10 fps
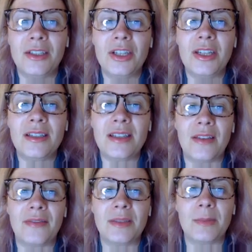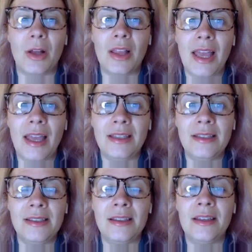Cheetahs have small
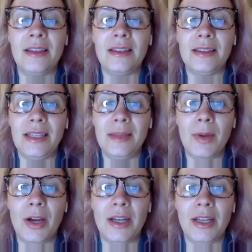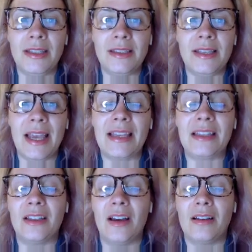heads, lean bodies,
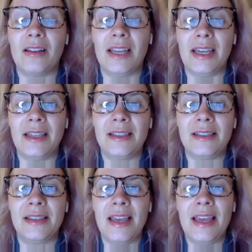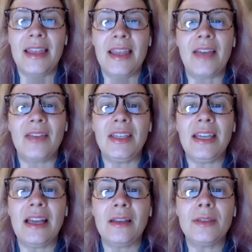and long legs. They have a
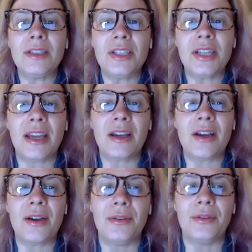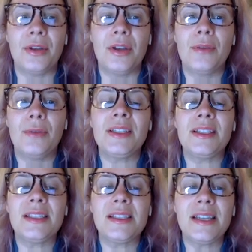yellowish tan coat with
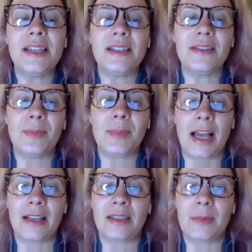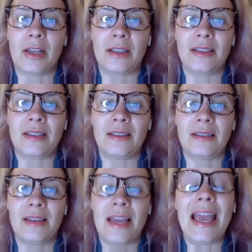distinctive black spots.
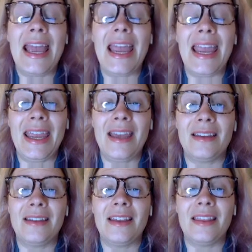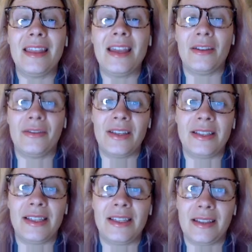And they are
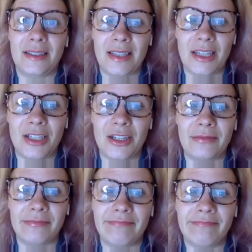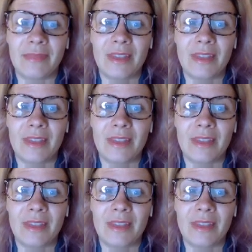facing extinction.